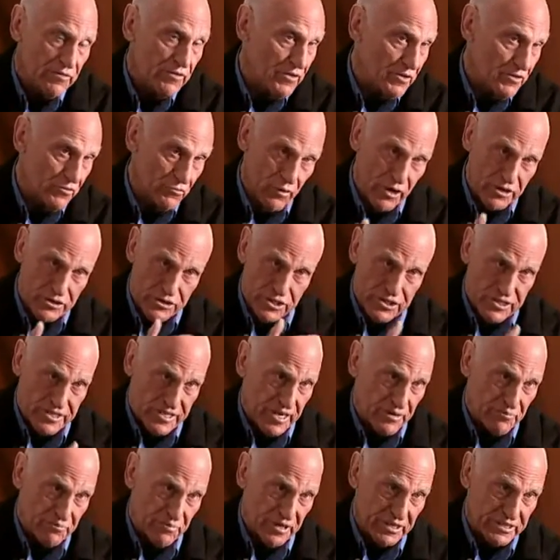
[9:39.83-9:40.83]
and the Russians
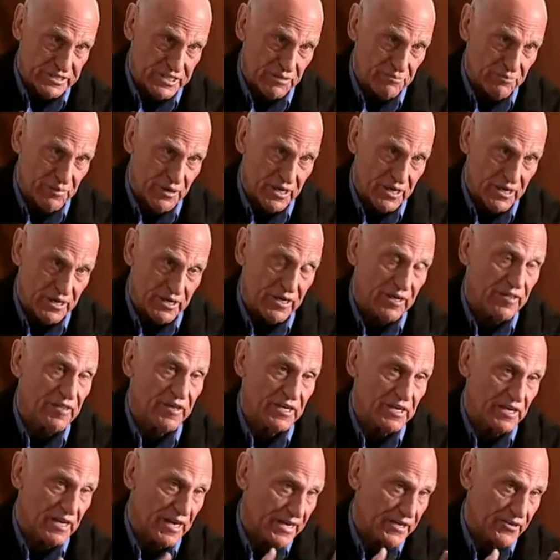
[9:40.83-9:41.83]
then picked up on it, and
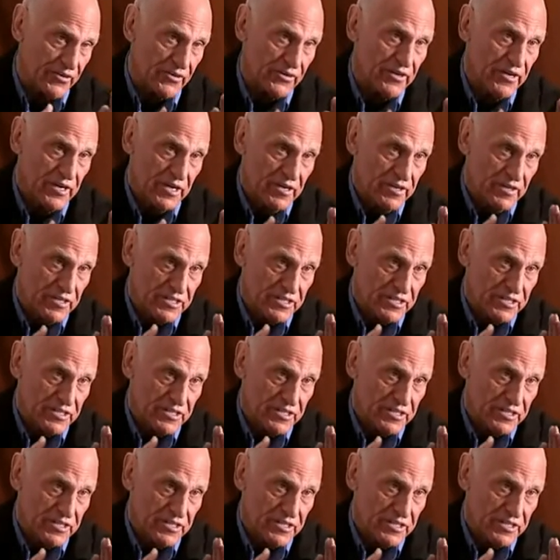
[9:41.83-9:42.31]
then later